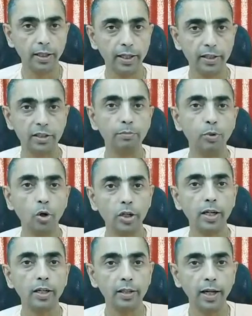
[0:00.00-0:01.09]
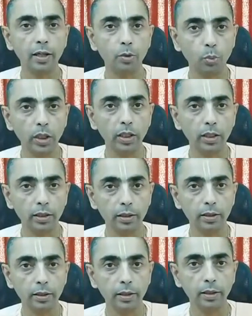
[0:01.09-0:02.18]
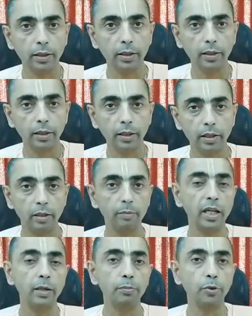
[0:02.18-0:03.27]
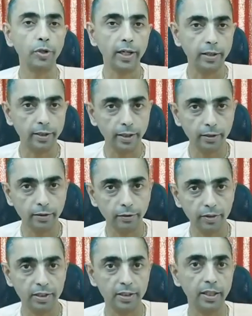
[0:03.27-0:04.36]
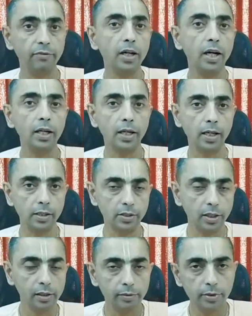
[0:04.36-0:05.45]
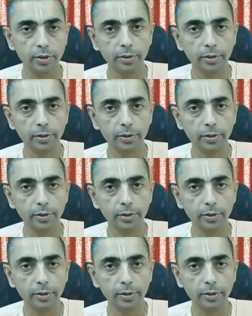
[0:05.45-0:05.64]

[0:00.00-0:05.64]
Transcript: it's important that we remain protected, we safeguard ourselves.